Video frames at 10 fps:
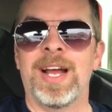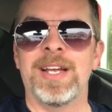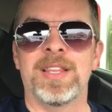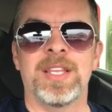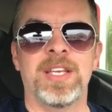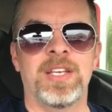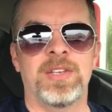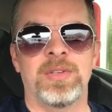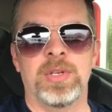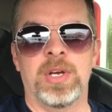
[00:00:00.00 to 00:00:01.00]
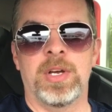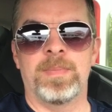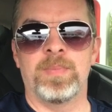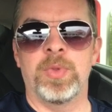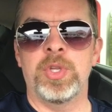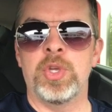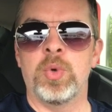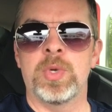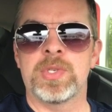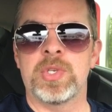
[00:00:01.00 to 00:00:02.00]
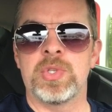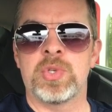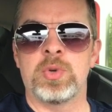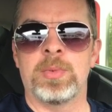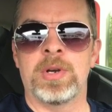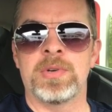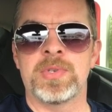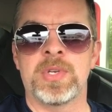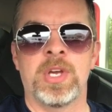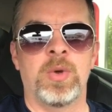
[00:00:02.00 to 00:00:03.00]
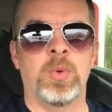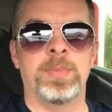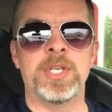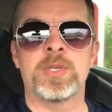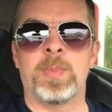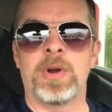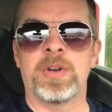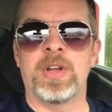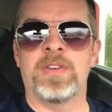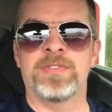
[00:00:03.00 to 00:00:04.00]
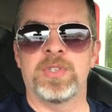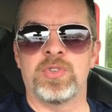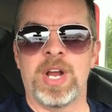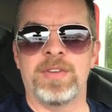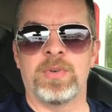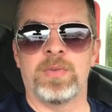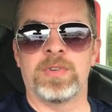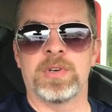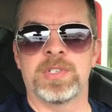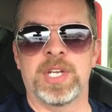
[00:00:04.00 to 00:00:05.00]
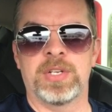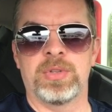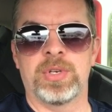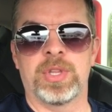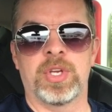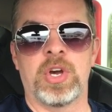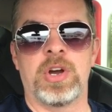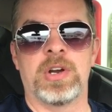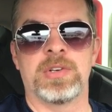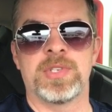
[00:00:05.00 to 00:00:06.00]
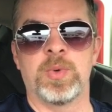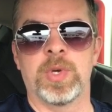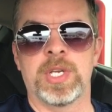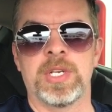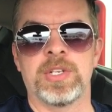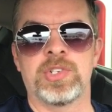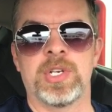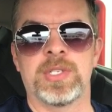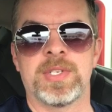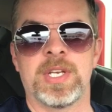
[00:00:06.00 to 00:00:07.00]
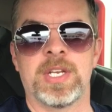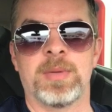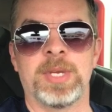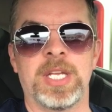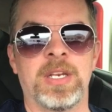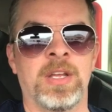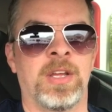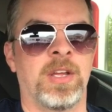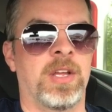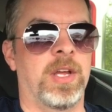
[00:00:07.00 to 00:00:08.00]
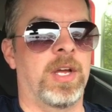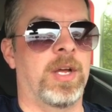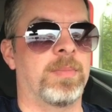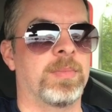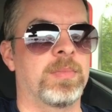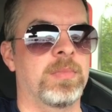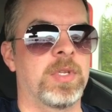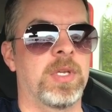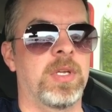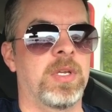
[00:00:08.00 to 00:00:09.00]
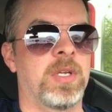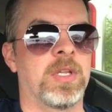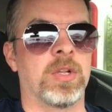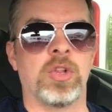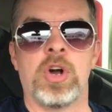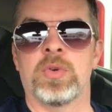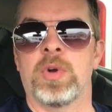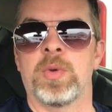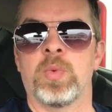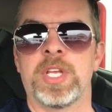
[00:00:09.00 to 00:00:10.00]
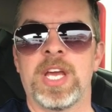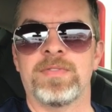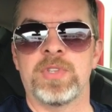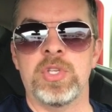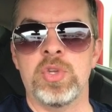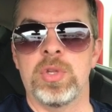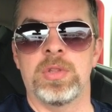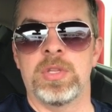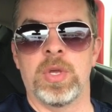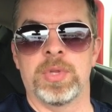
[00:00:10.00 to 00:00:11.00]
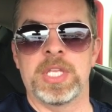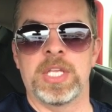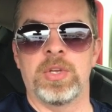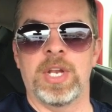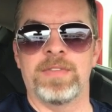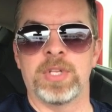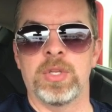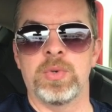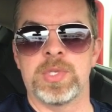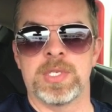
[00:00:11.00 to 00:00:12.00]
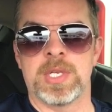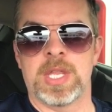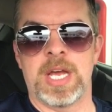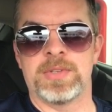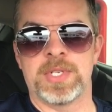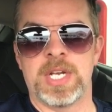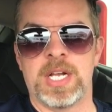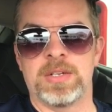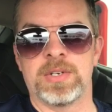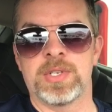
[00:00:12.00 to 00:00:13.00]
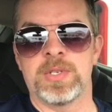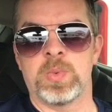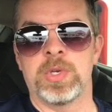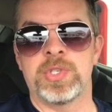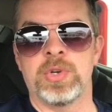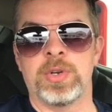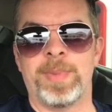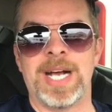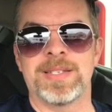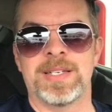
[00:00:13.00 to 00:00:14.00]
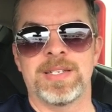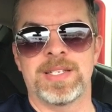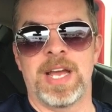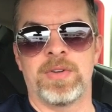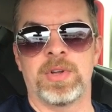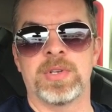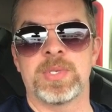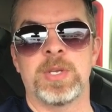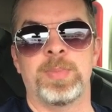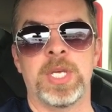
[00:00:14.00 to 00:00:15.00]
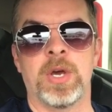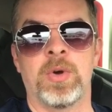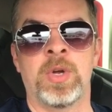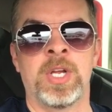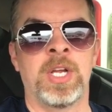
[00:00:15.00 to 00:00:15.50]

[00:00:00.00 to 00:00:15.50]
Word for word: I think um, you as consumers would be smart enough to drive over, take a look at the car, see what condition it's in. I mean, um, in the long run, what do you have? You, the only thing you'd have to lose is a thousand dollars because once your deposit is down on a CPO,